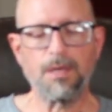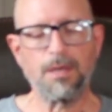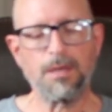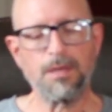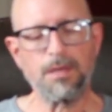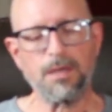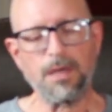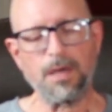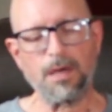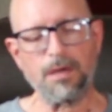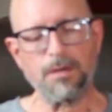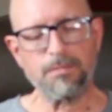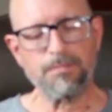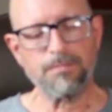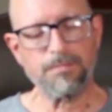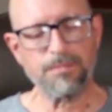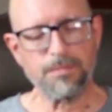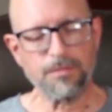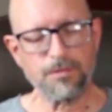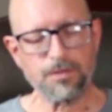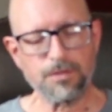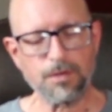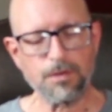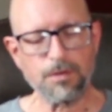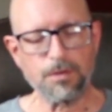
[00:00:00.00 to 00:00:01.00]
Yeah.
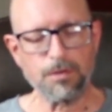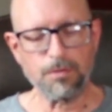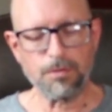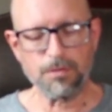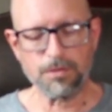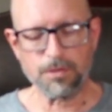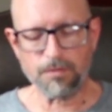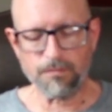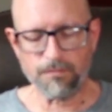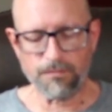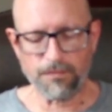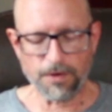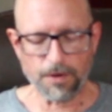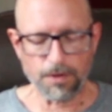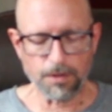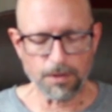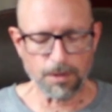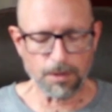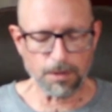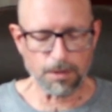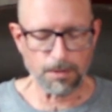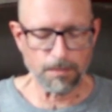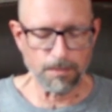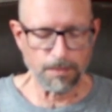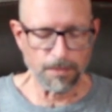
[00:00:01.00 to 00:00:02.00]
So with the
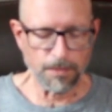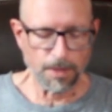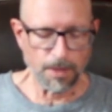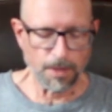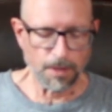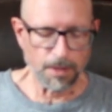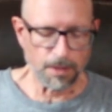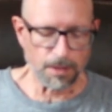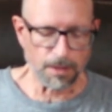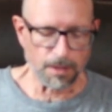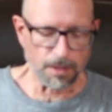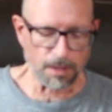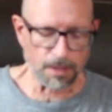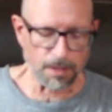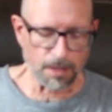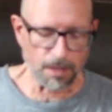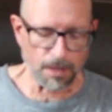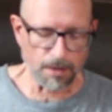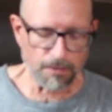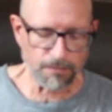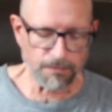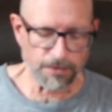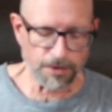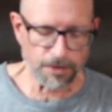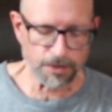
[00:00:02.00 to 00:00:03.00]
follow,
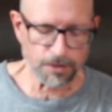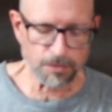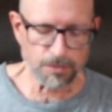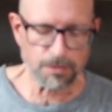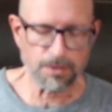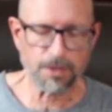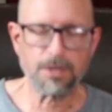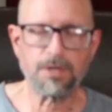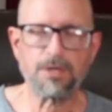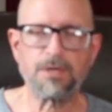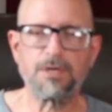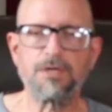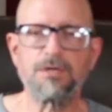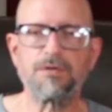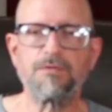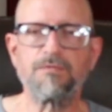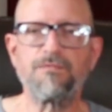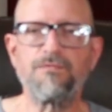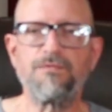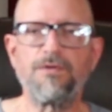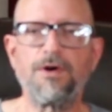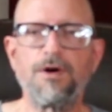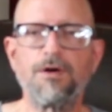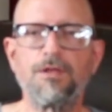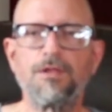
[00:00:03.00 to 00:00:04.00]
the facial recognition
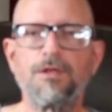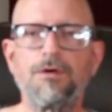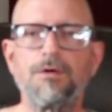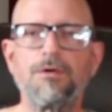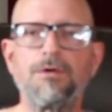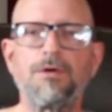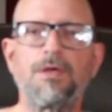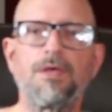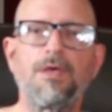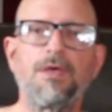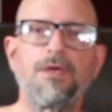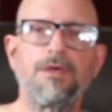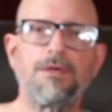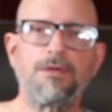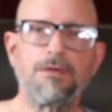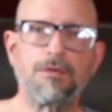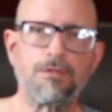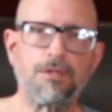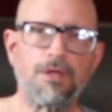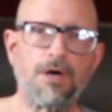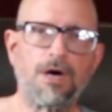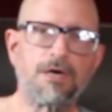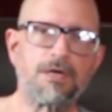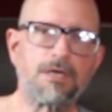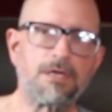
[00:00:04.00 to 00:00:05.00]
follow, you
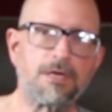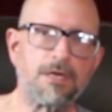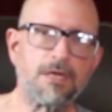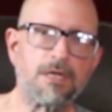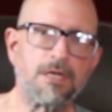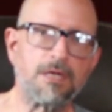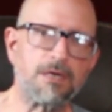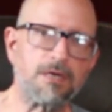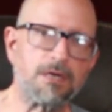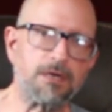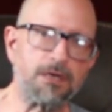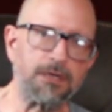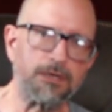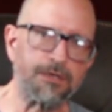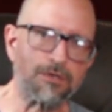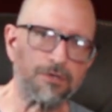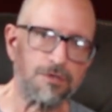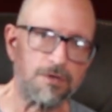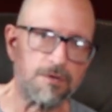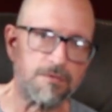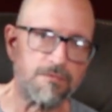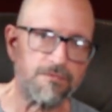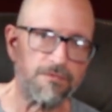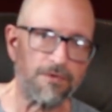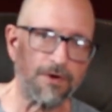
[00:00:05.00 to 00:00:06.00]
lock it in and it
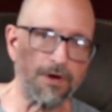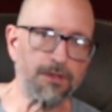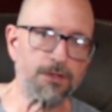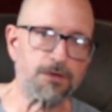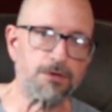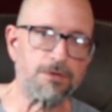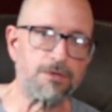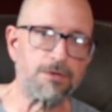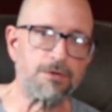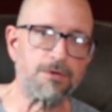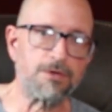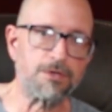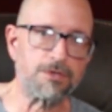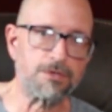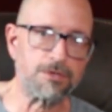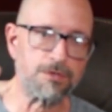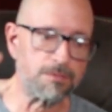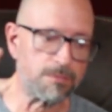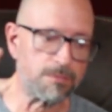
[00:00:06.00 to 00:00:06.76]
should follow you as you